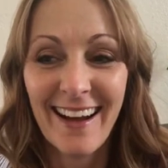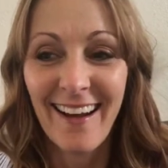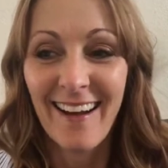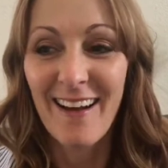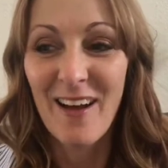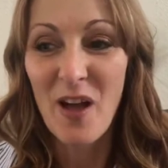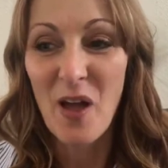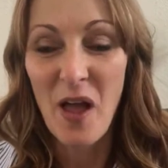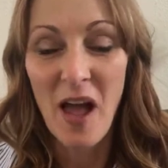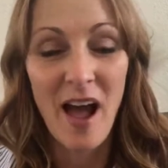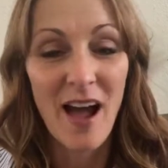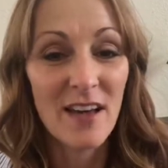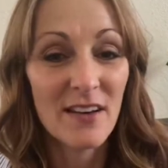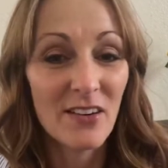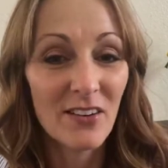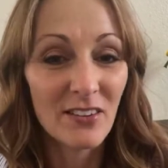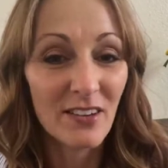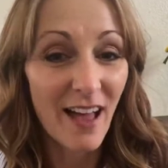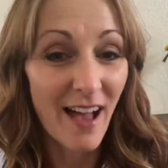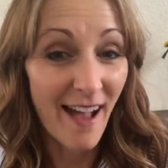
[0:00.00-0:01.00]
on
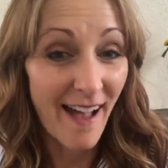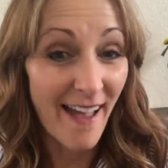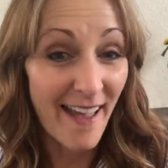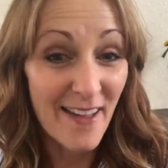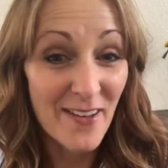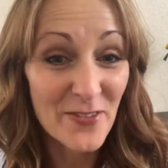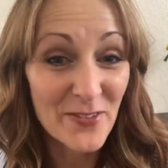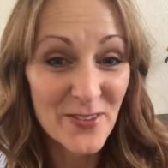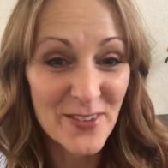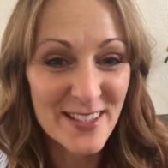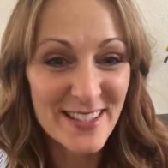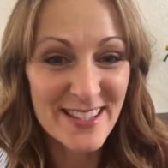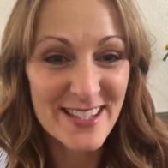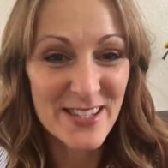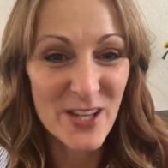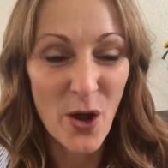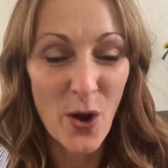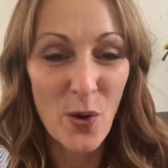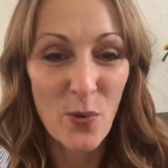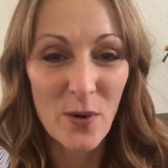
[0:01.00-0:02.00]
a live,
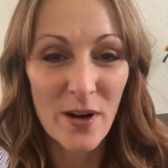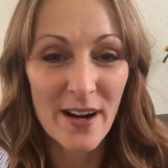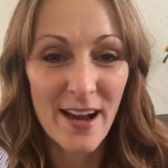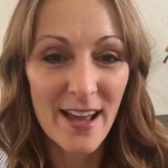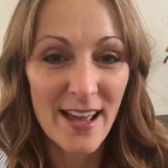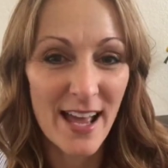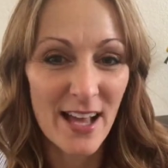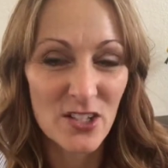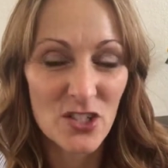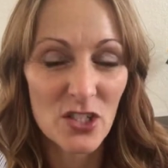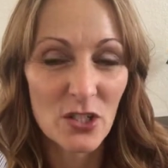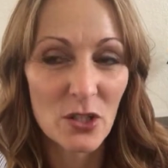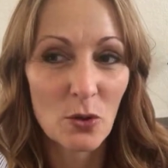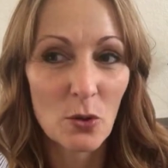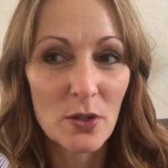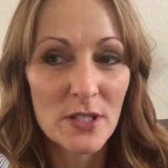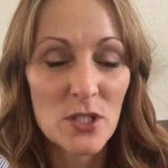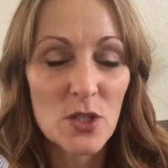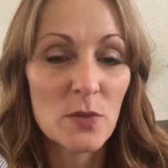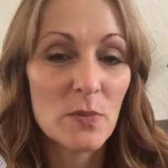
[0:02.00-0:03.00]
so we're not actually
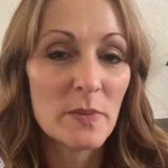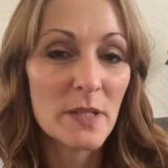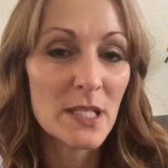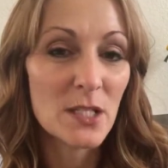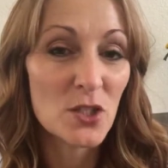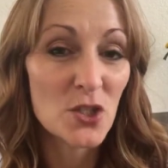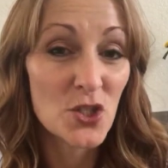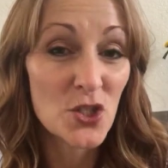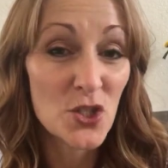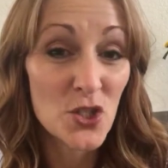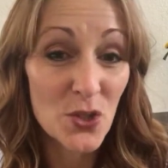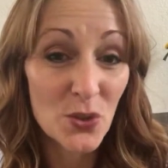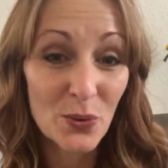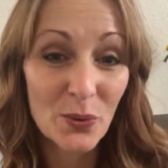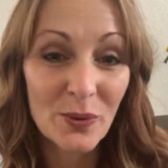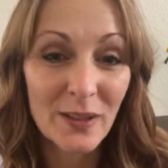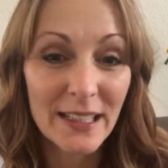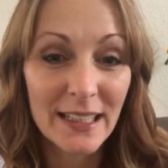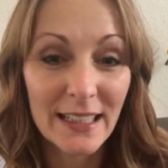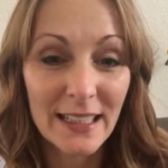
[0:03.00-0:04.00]
going to be
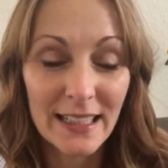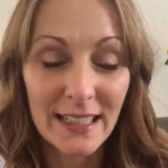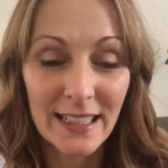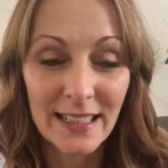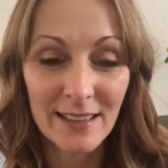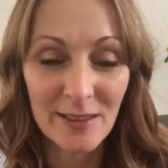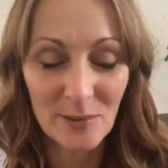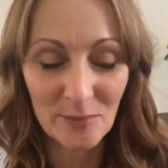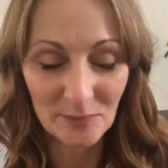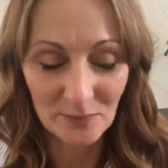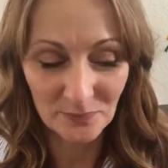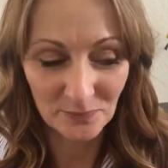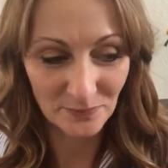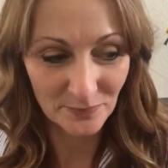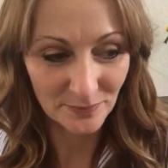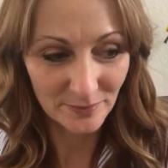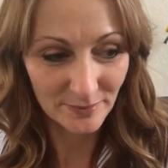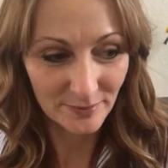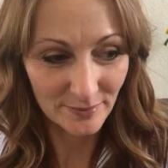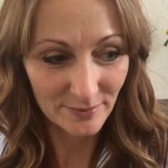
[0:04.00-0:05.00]
doing
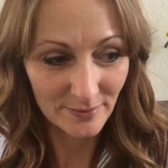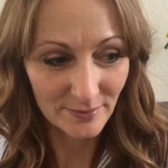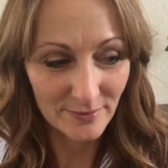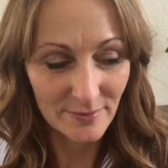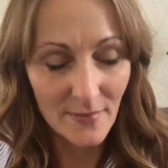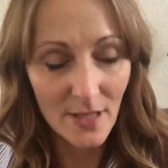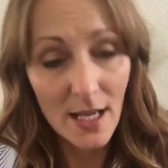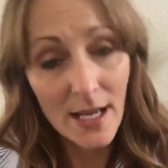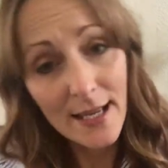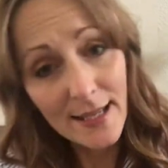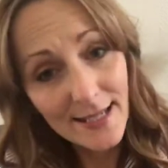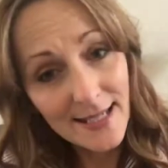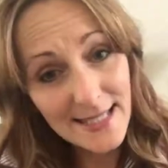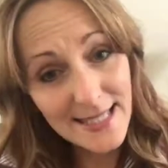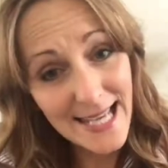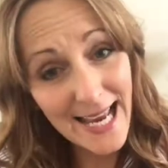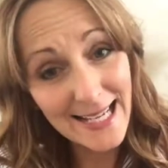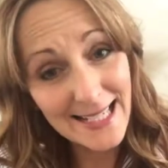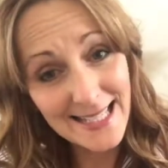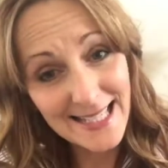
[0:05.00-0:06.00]
any
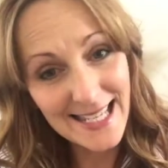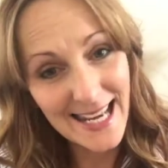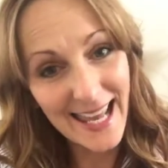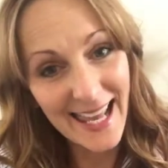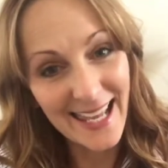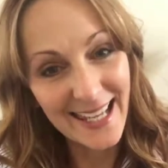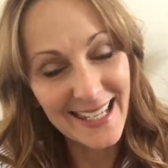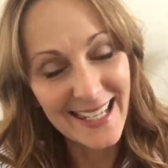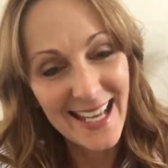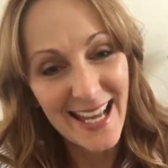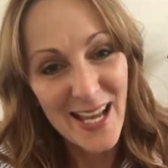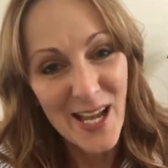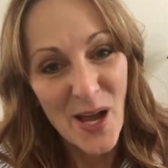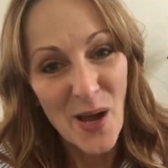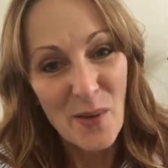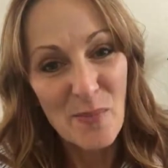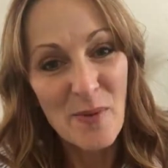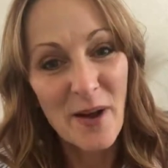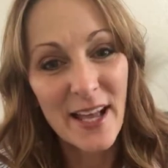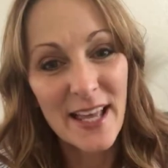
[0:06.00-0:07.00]
tech today.
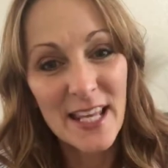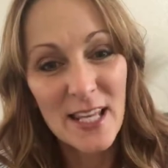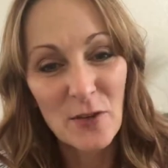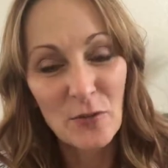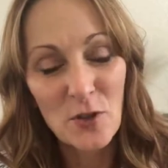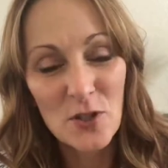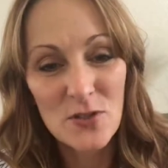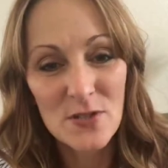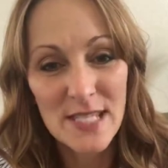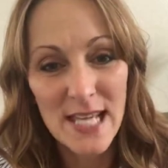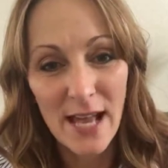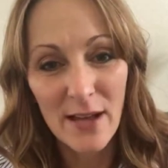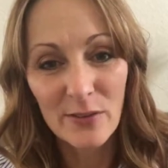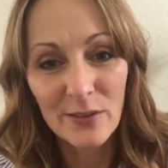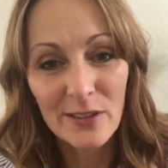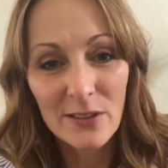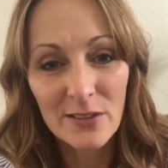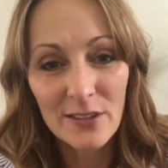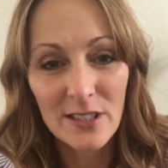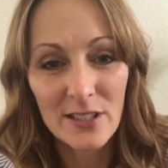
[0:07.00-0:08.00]
But if you
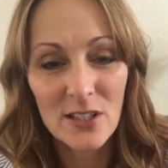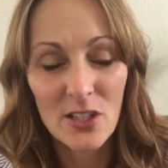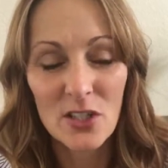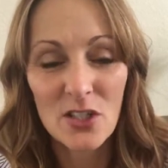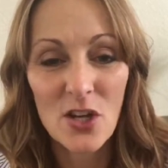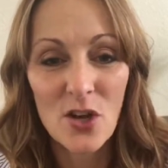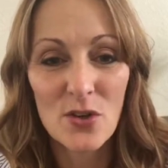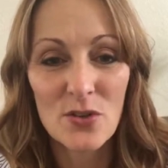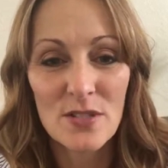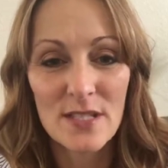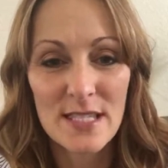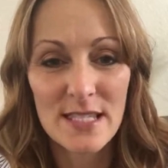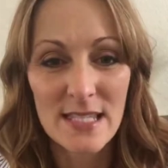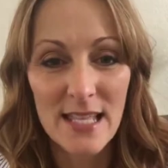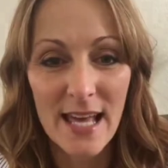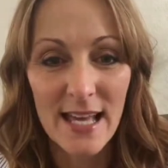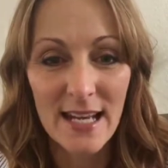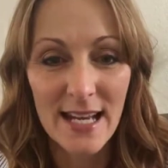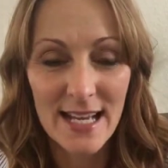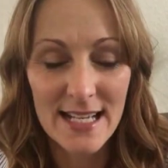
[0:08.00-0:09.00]
downloaded the notes
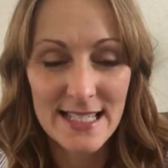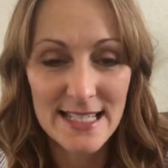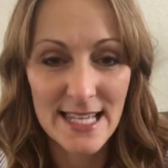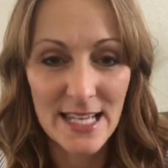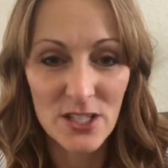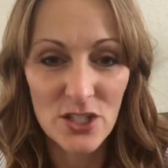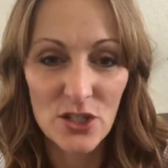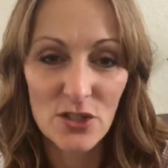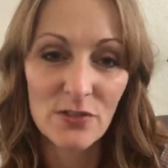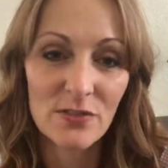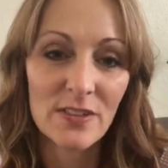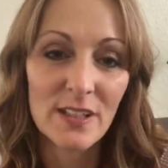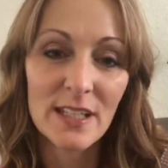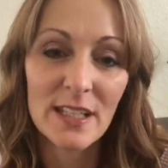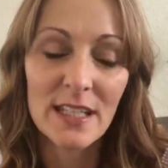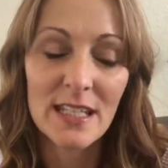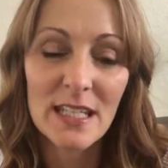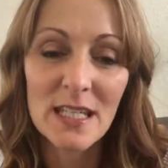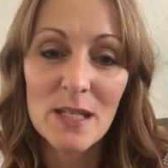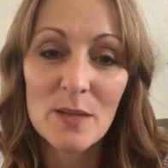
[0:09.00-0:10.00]
that I sent you
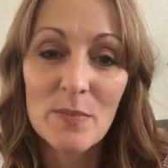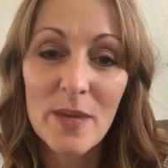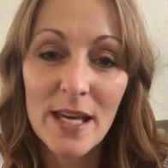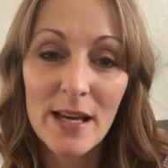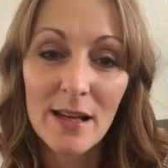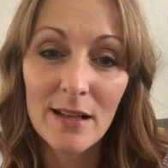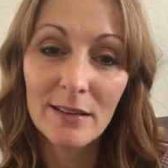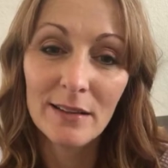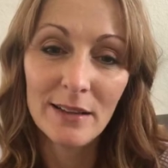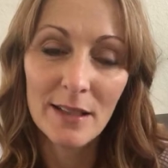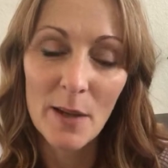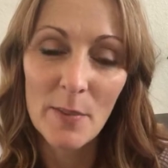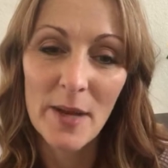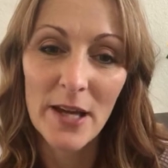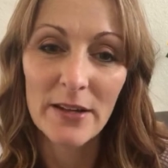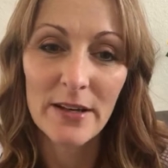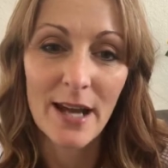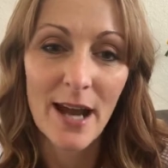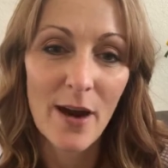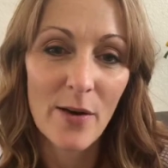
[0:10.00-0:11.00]
via email
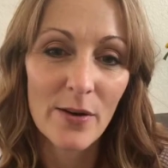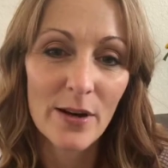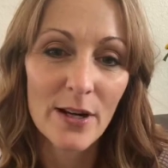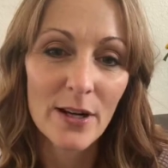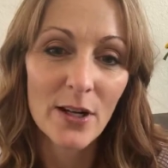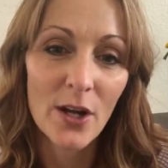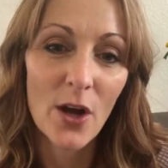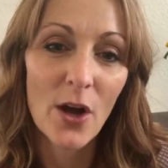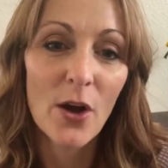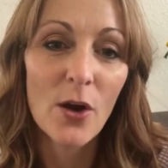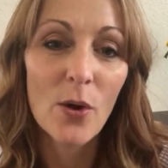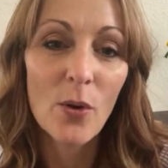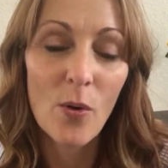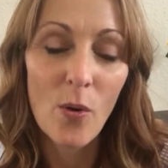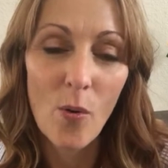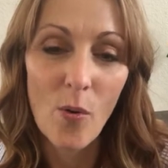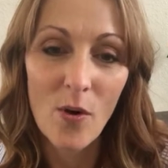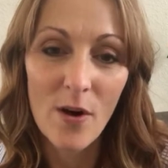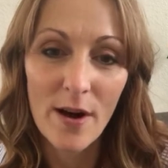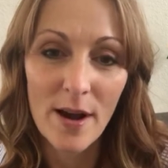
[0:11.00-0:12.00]
about an hour ago,
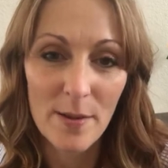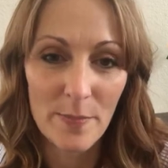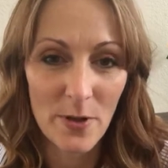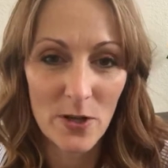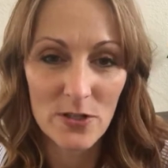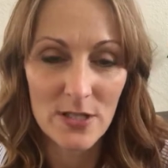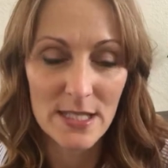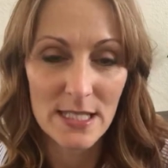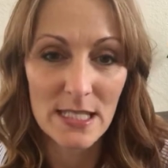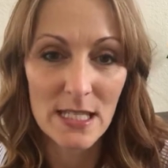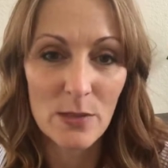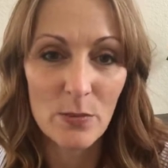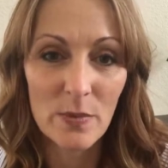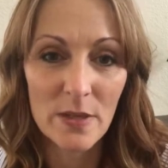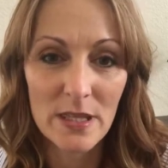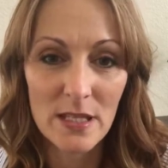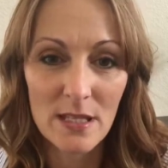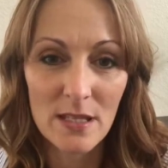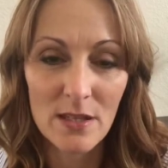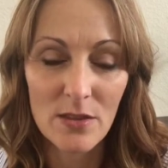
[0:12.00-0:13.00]
or I posted
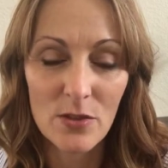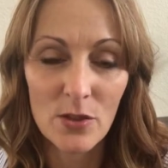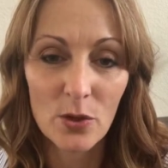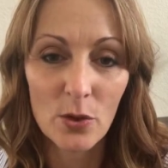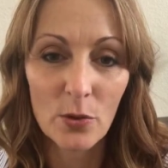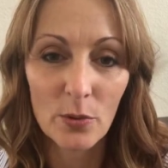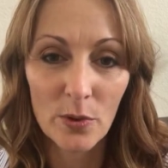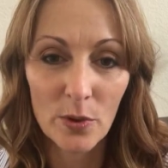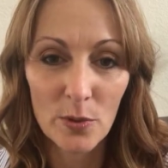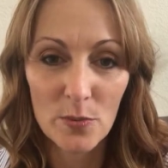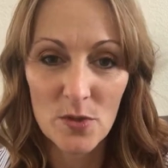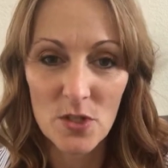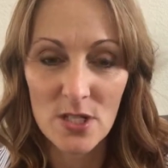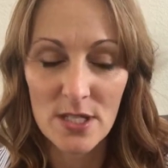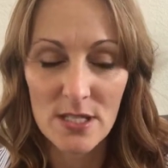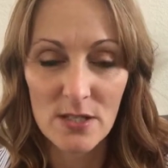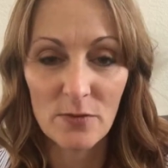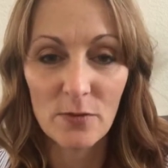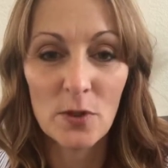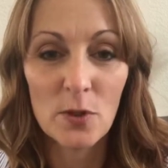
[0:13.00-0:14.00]
within the group
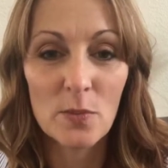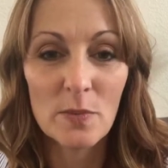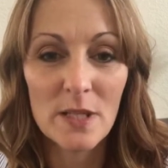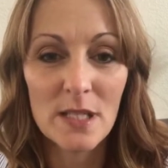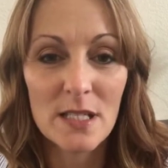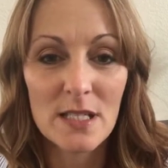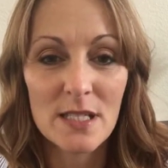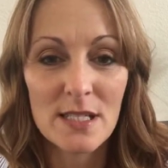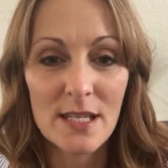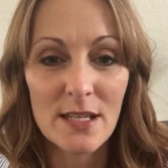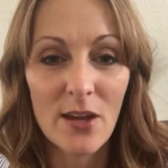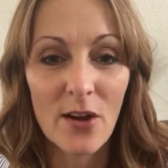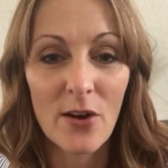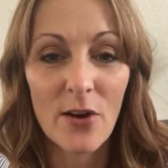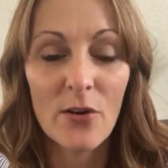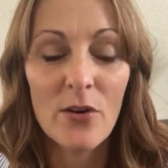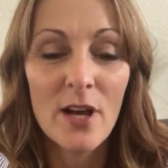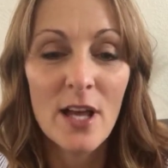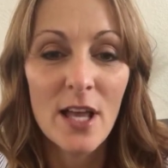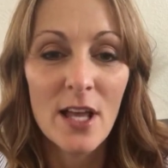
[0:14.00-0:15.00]
just a few minutes
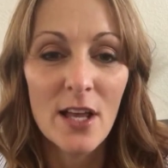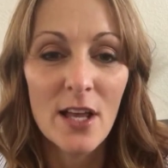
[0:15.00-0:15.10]
ago,